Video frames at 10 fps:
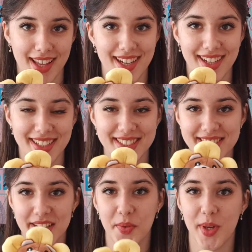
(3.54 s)
Hey
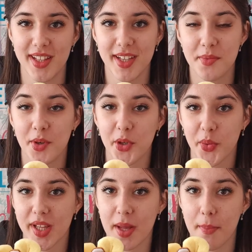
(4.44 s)
guys,
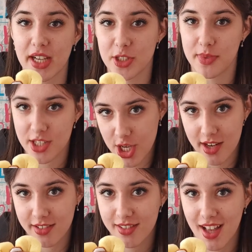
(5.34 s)
welcome back to my
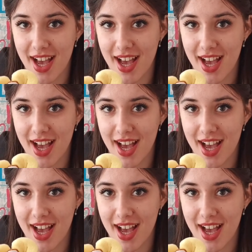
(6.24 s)
channel.